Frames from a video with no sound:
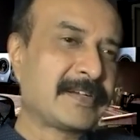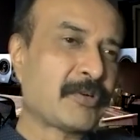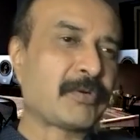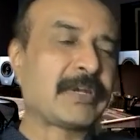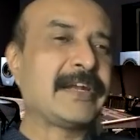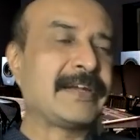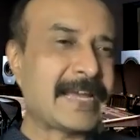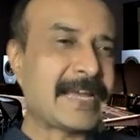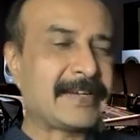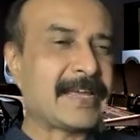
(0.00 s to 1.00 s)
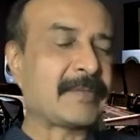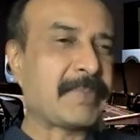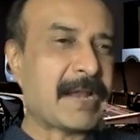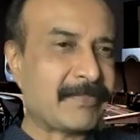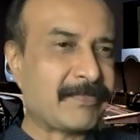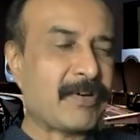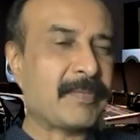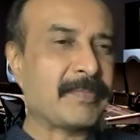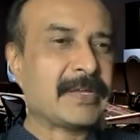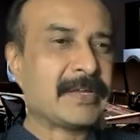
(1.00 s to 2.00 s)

totally a tech platform